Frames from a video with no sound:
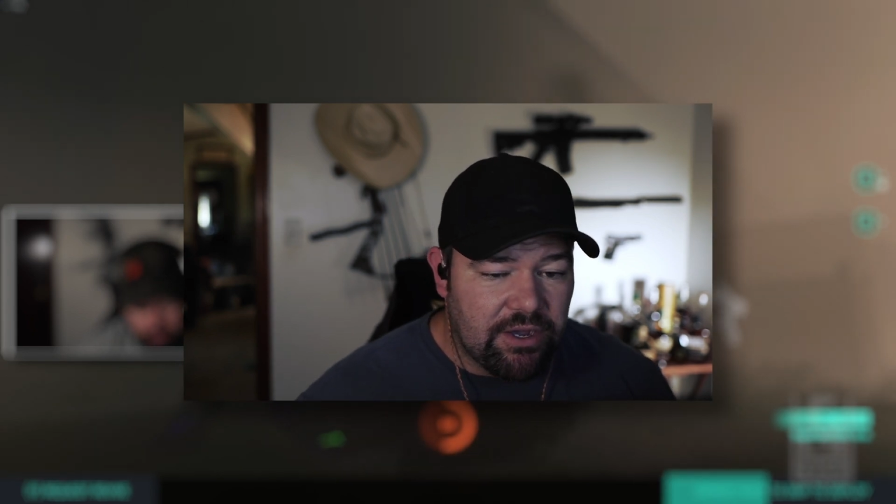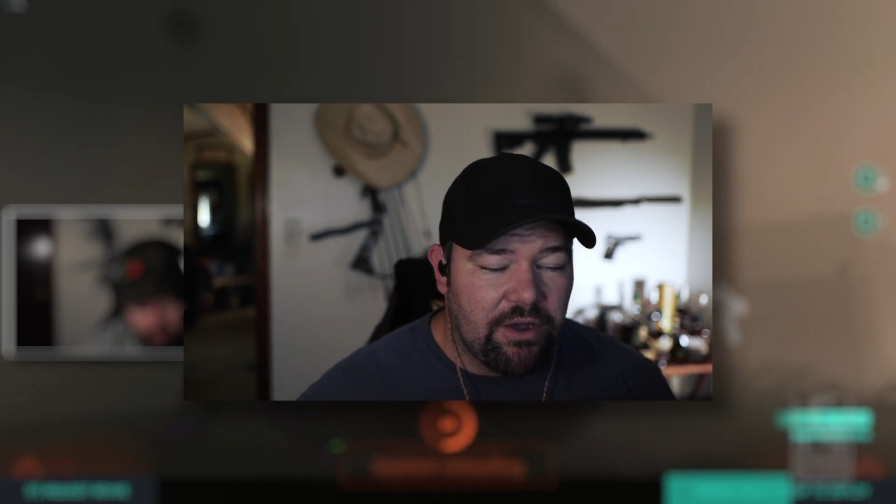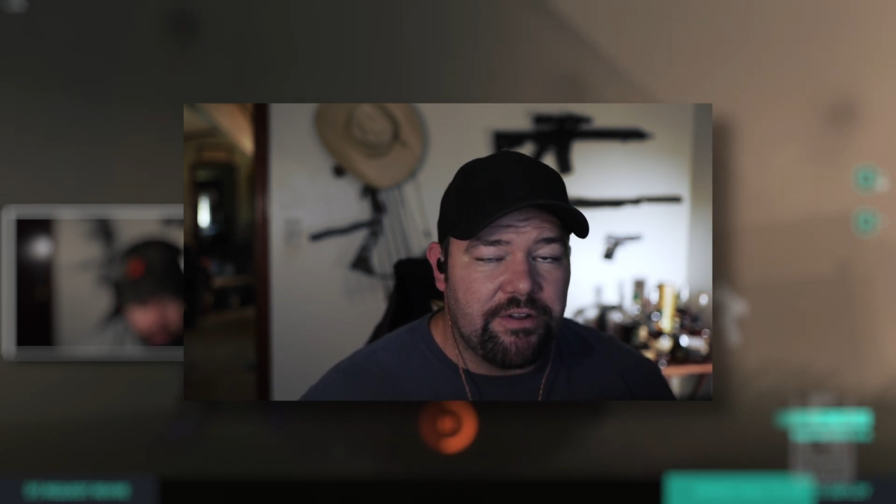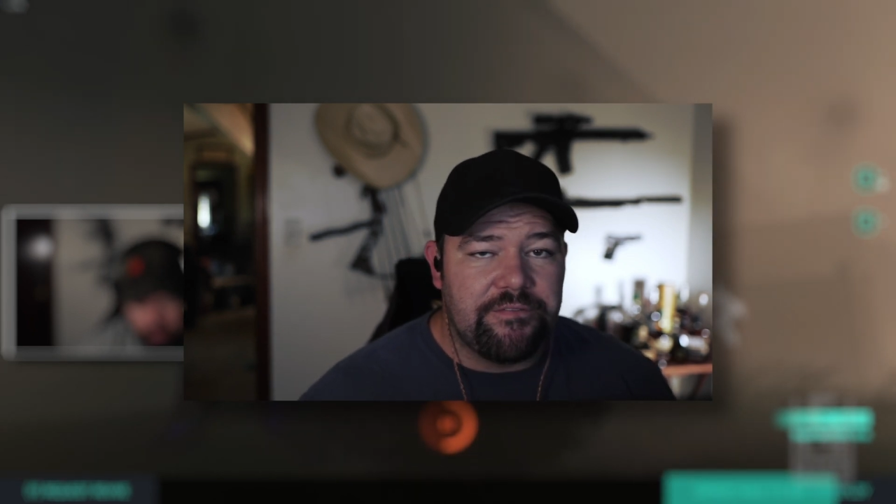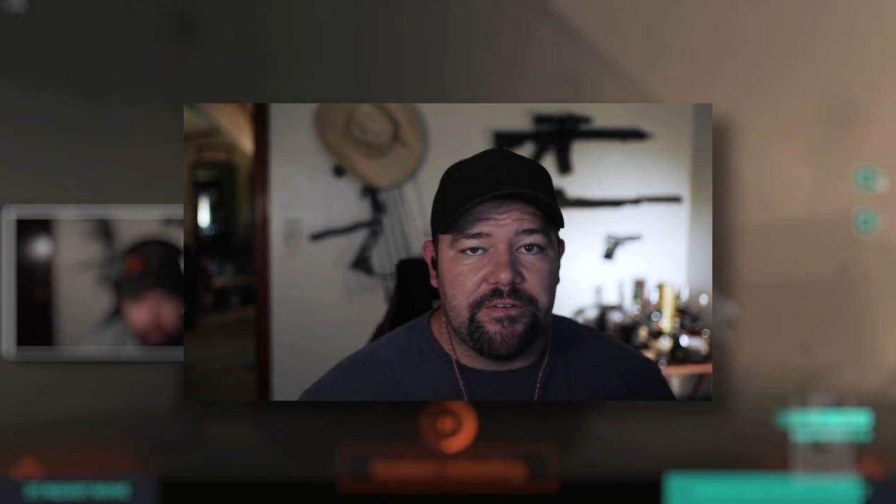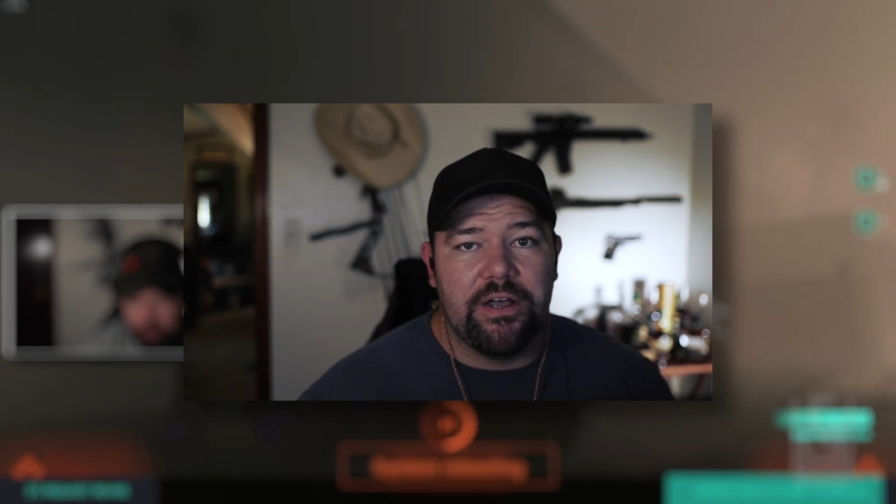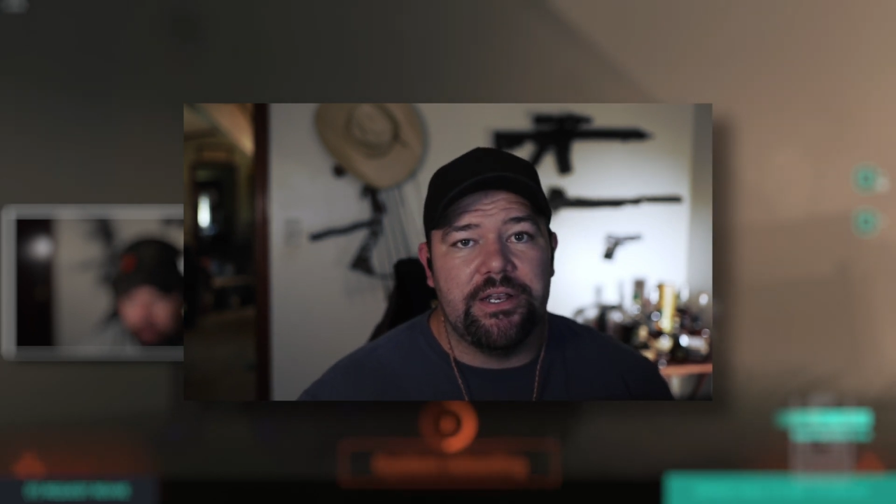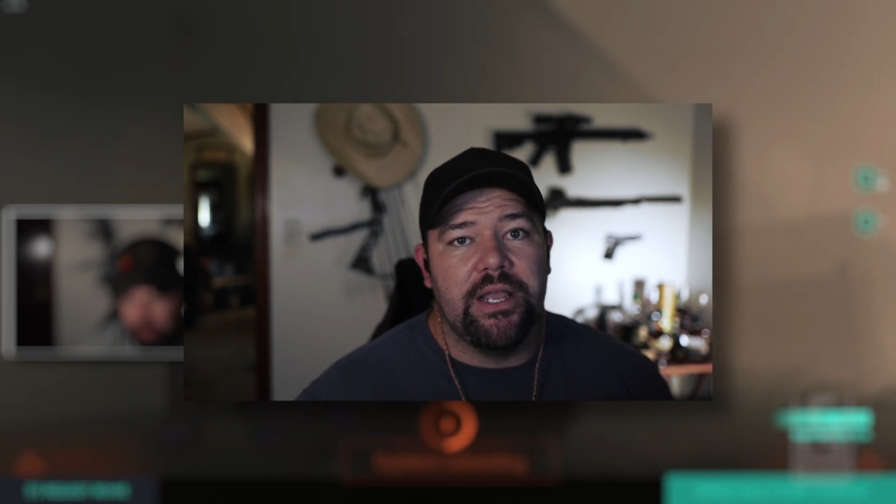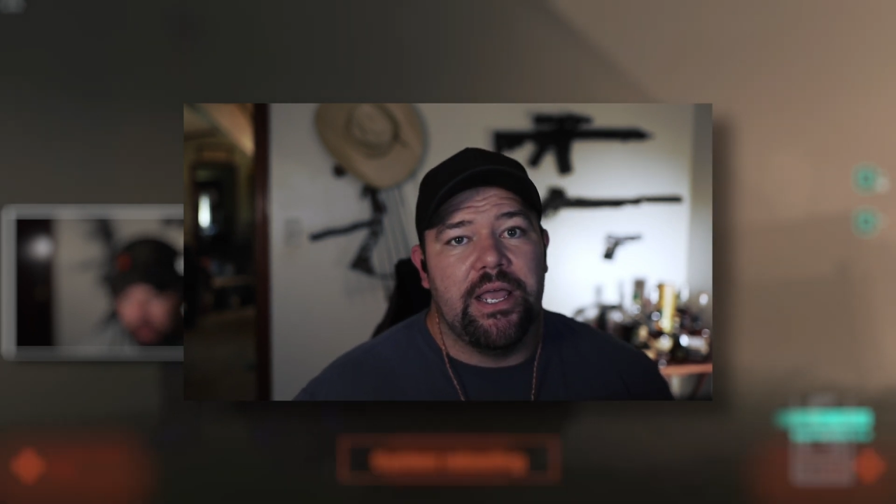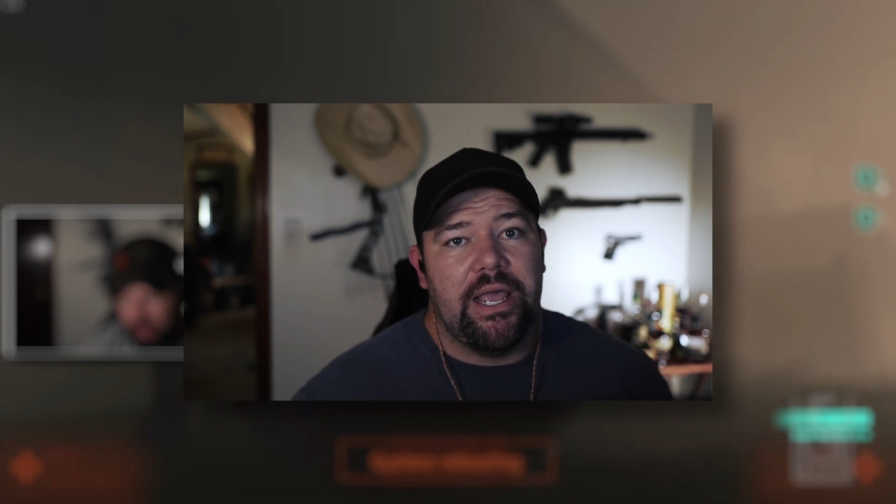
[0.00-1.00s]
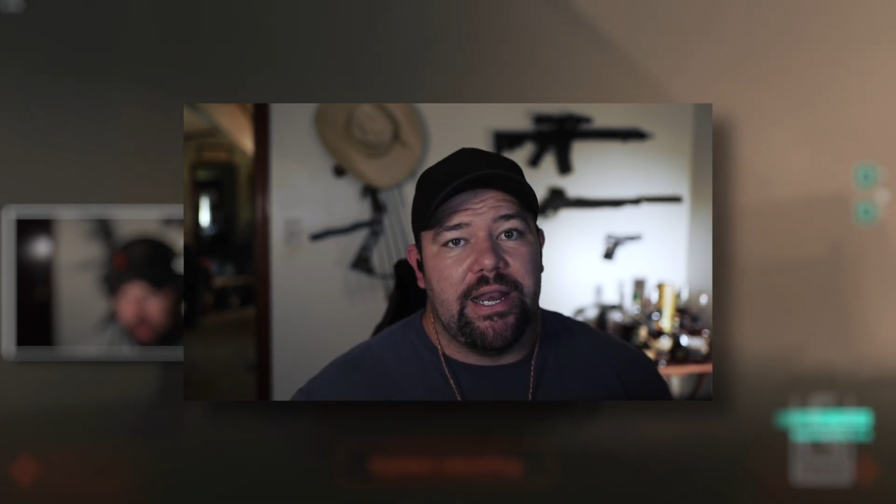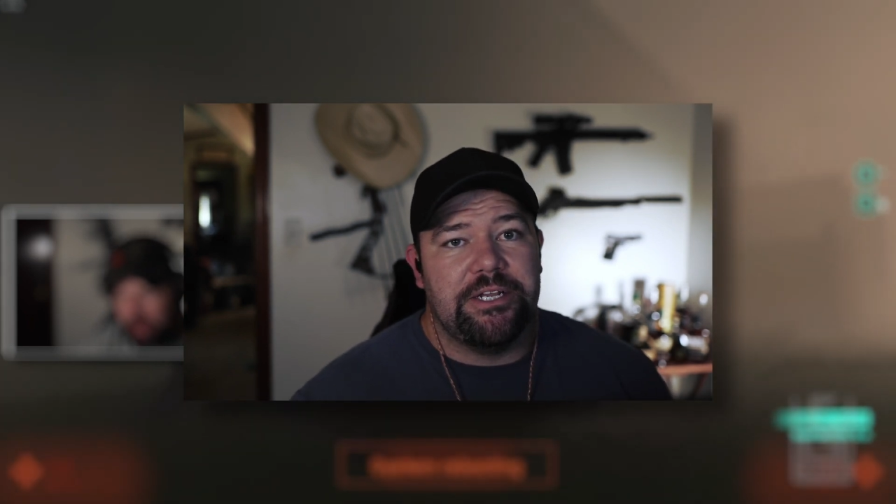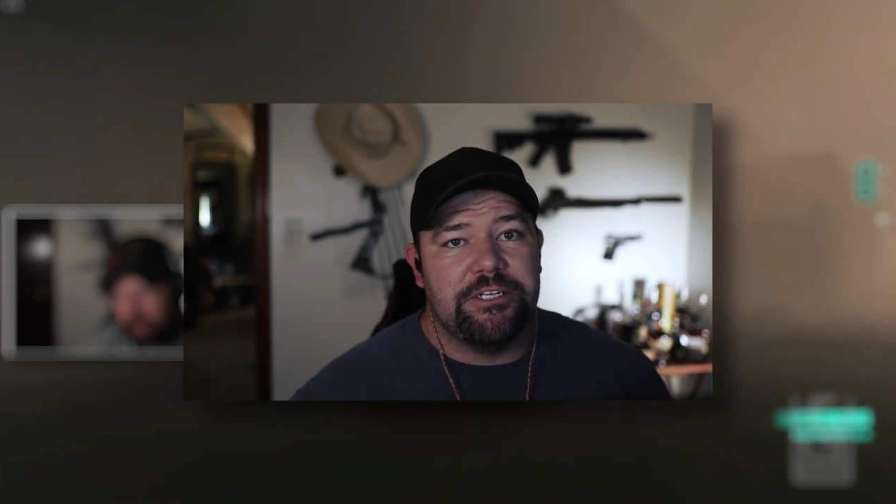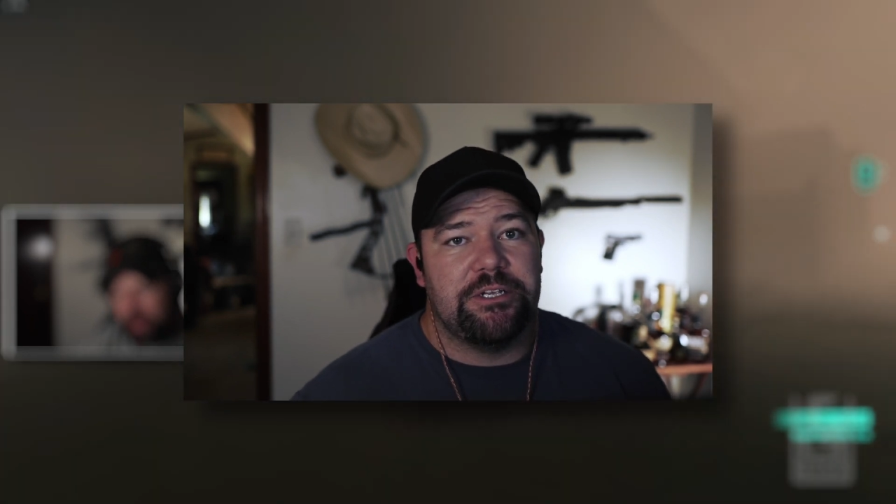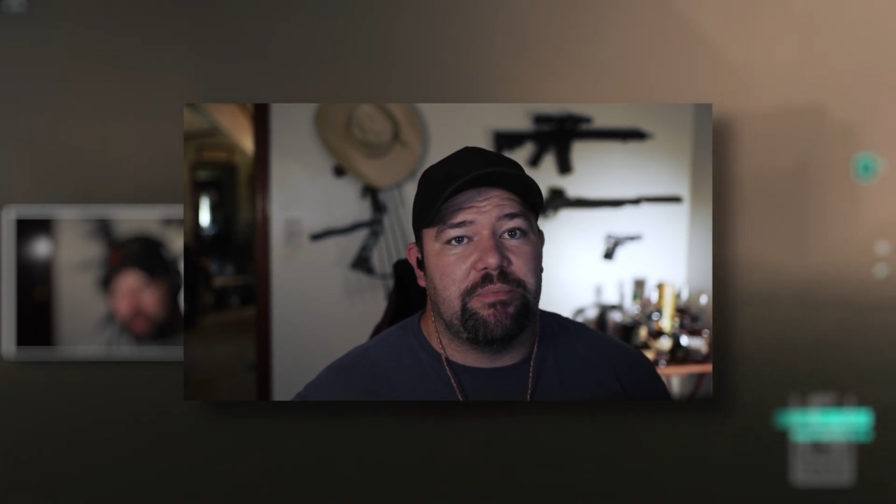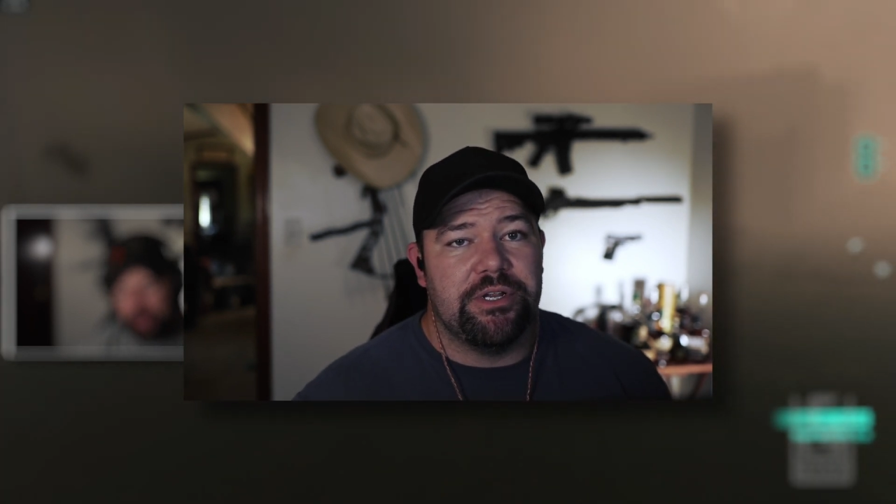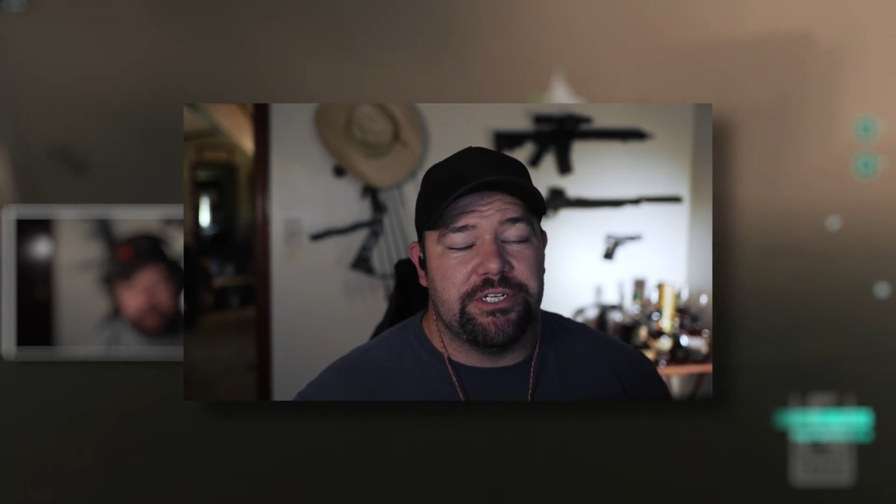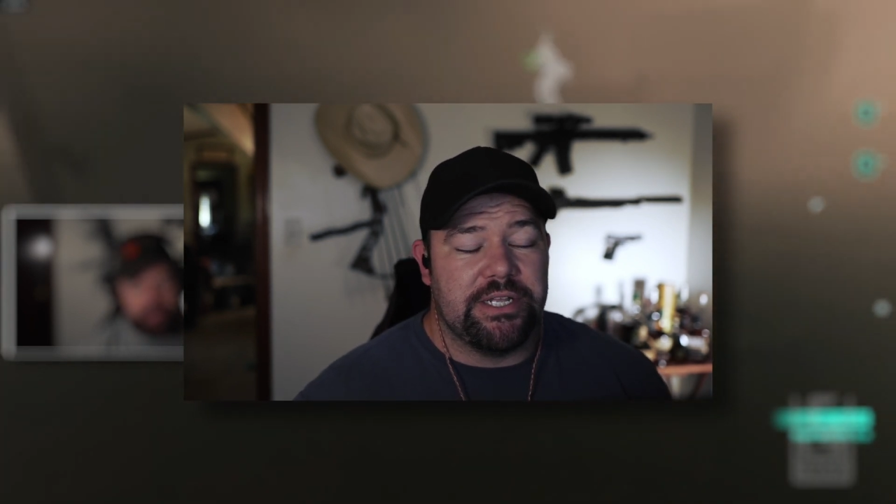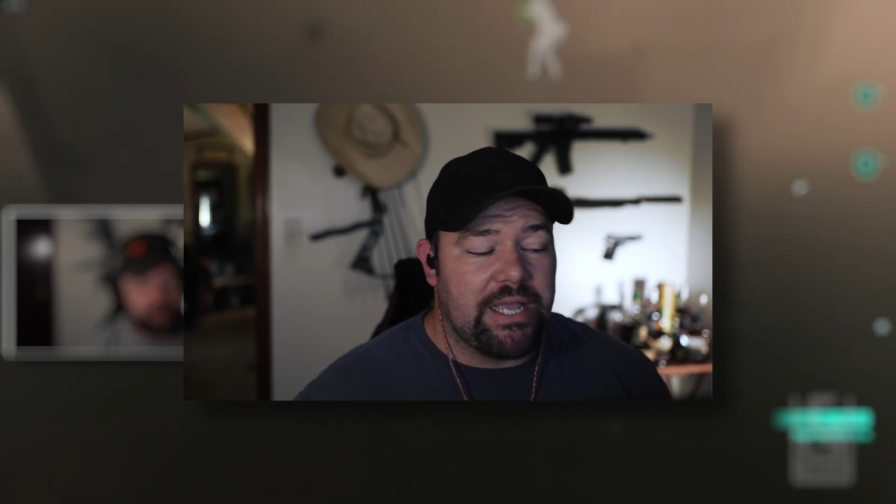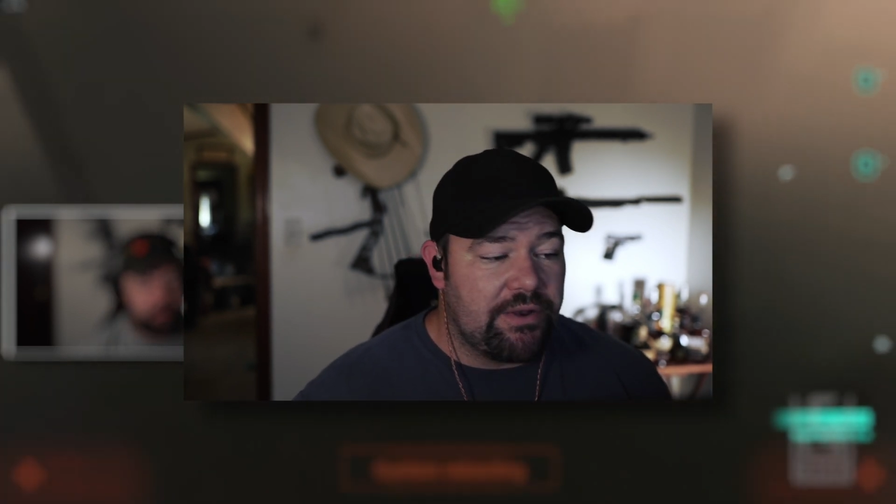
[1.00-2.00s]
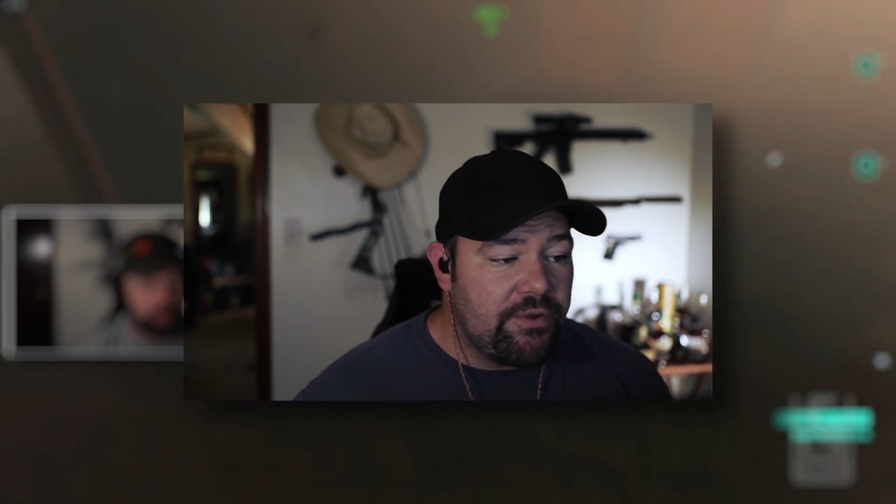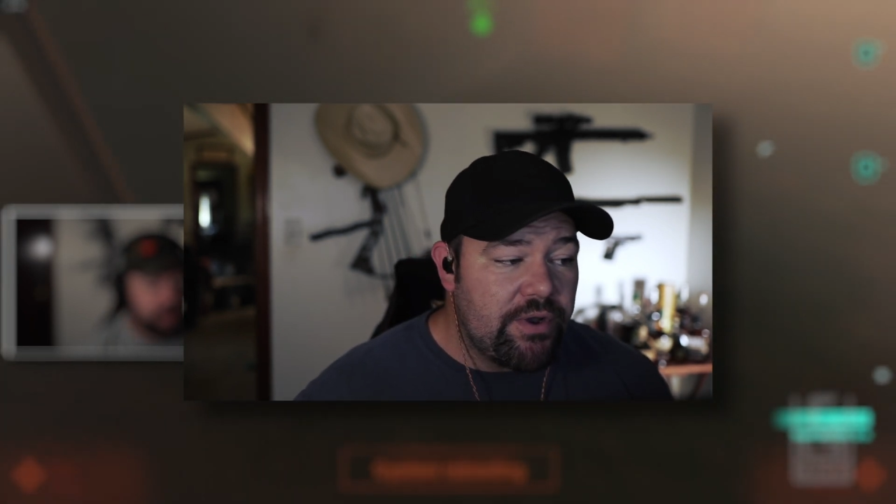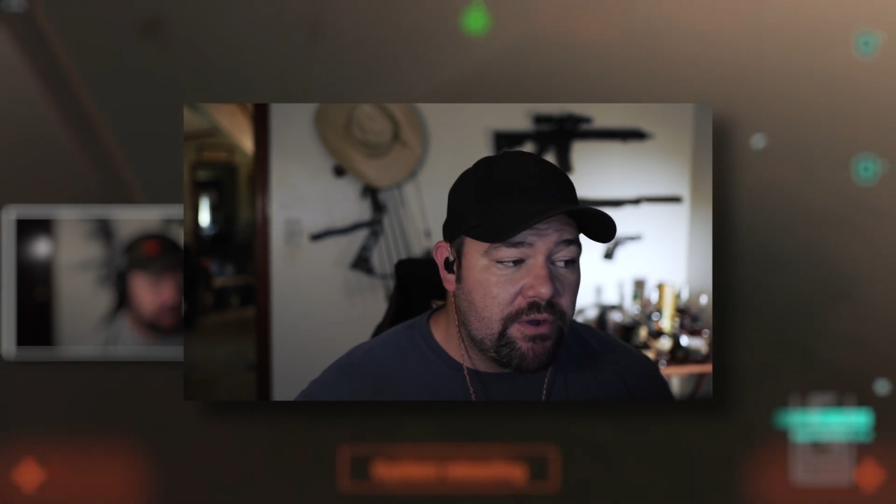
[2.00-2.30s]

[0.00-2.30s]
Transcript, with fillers: a ton of fun, and I just appreciate that.